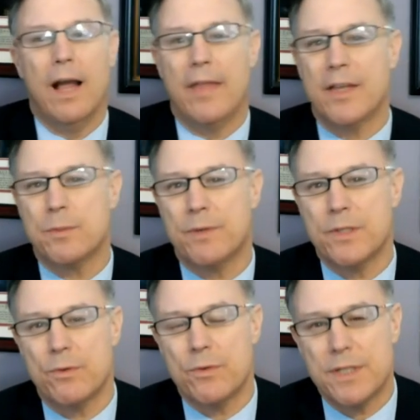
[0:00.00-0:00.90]
And that's what's
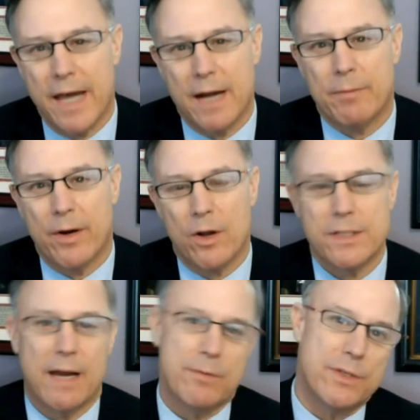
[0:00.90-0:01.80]
so sad about
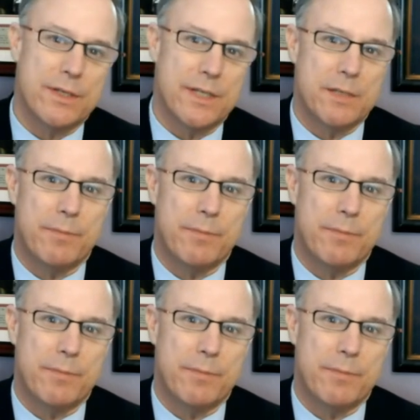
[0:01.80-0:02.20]
Alzheimer's disease,